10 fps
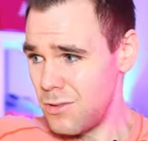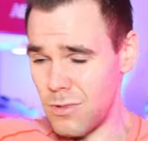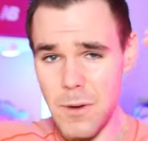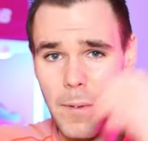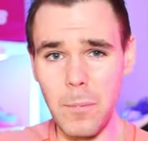
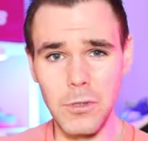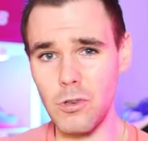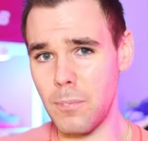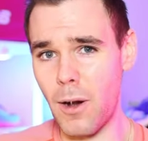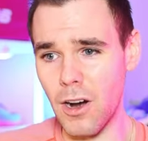What do people
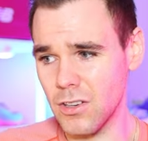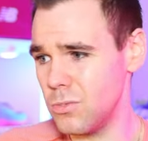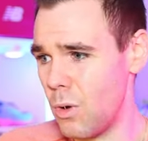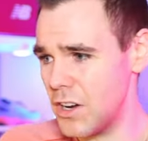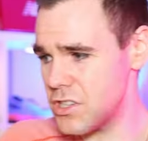do at
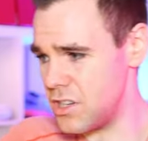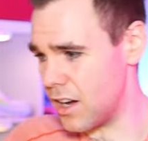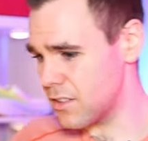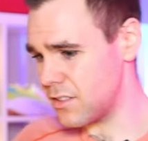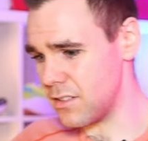parks? Watch
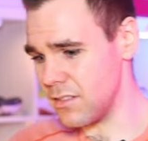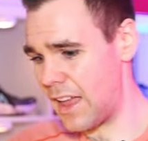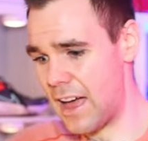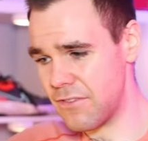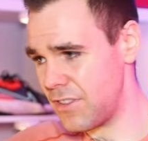ducks and
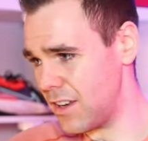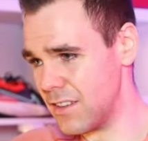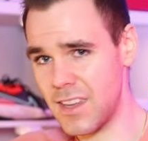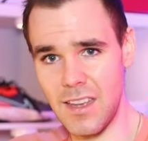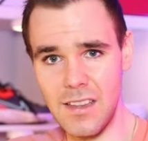laugh
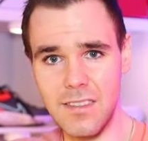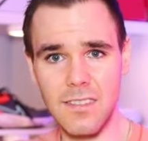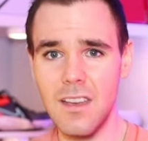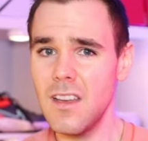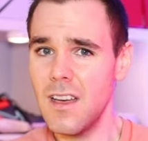at
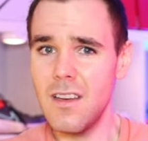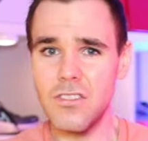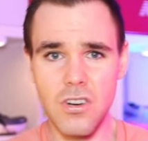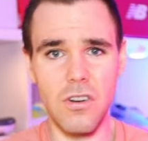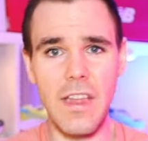kids?
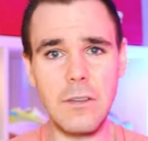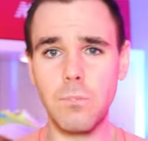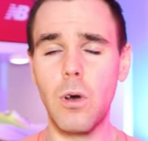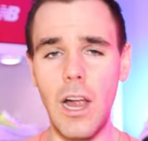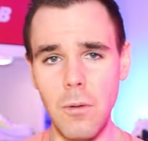Sure, that's
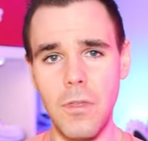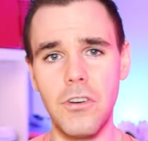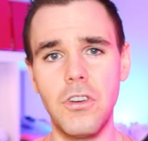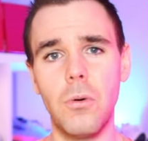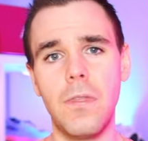probably what
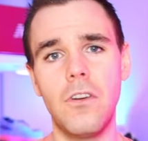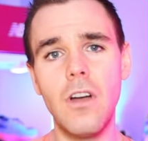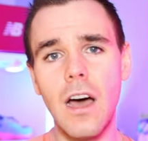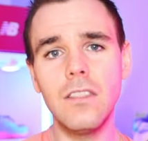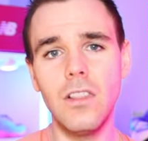they're doing. They're
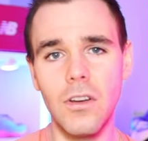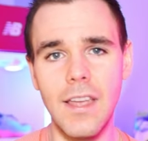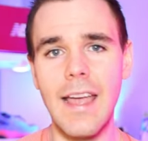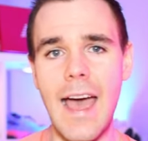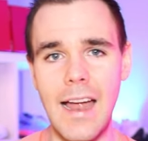not
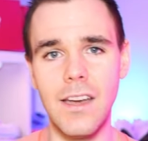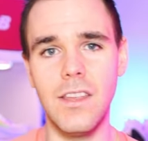looking at